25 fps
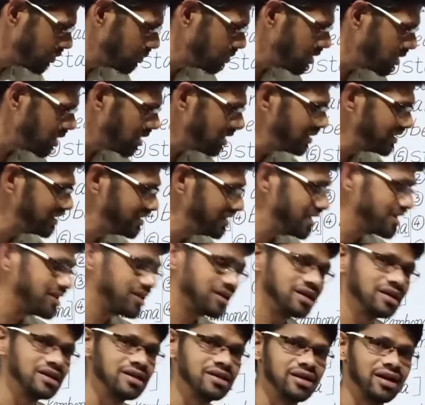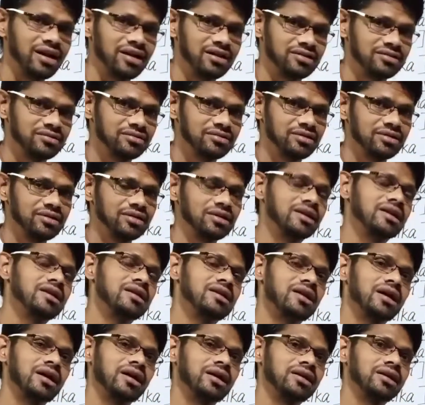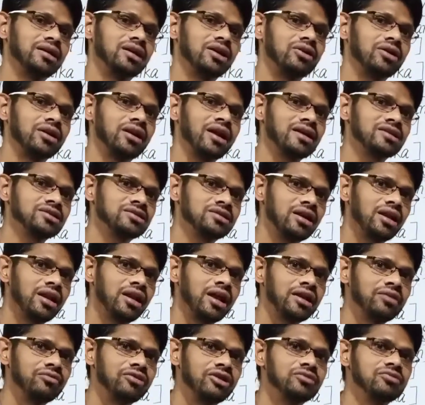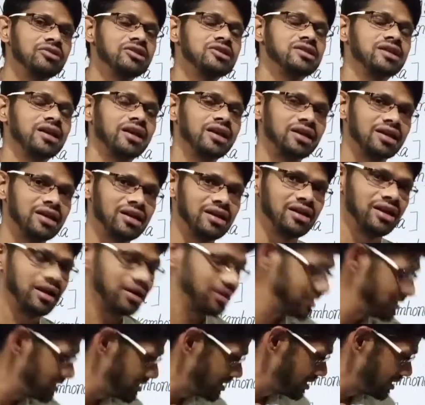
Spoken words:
hua ya gila. Gila. In our national language we say gila.